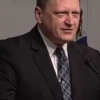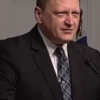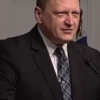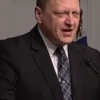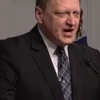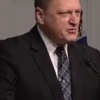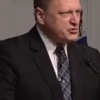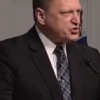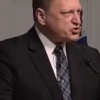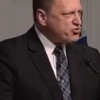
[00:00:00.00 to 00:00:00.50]

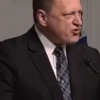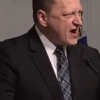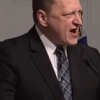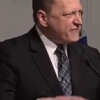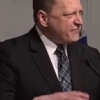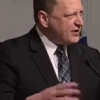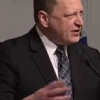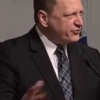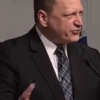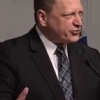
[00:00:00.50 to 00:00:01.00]
I was
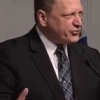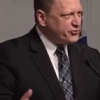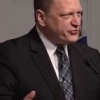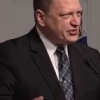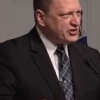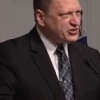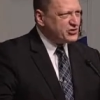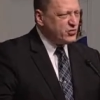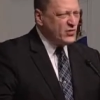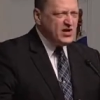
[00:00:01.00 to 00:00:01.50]
traveling through
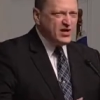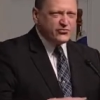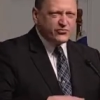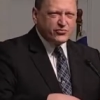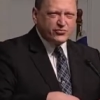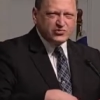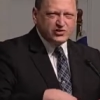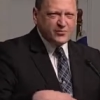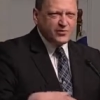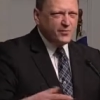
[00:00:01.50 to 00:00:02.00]
this week
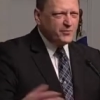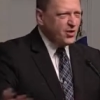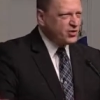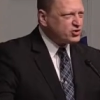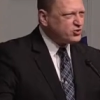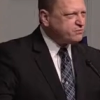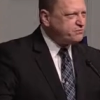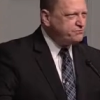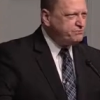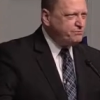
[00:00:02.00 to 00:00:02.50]
through some of the
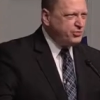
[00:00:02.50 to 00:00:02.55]
most